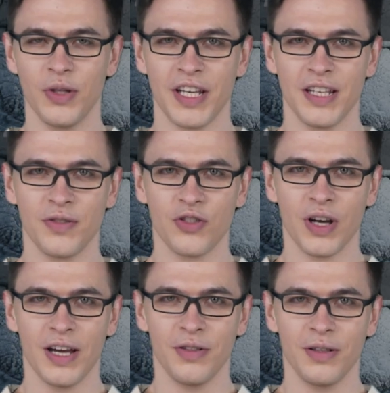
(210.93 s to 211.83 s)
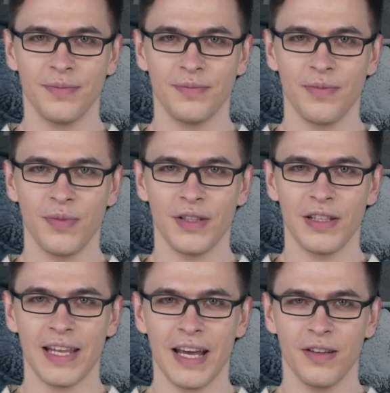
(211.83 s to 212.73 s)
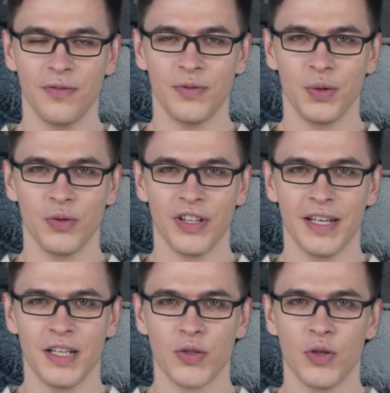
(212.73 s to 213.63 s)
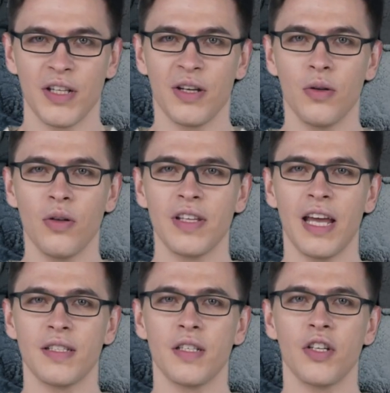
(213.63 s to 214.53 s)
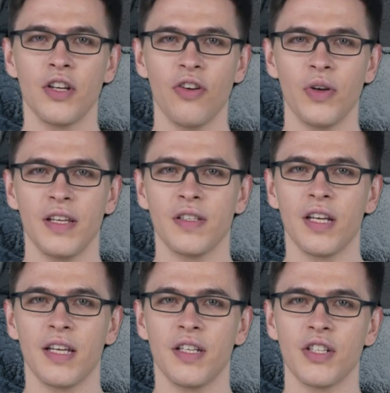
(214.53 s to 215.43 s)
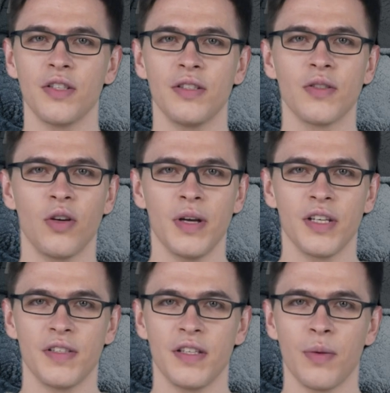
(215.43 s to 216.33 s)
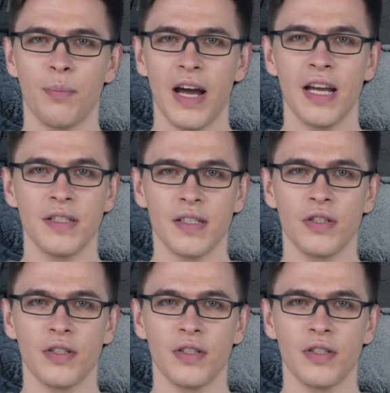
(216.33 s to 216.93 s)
days of travel, the lack of food and extreme cold had deteriorated their condition so much that their bodies had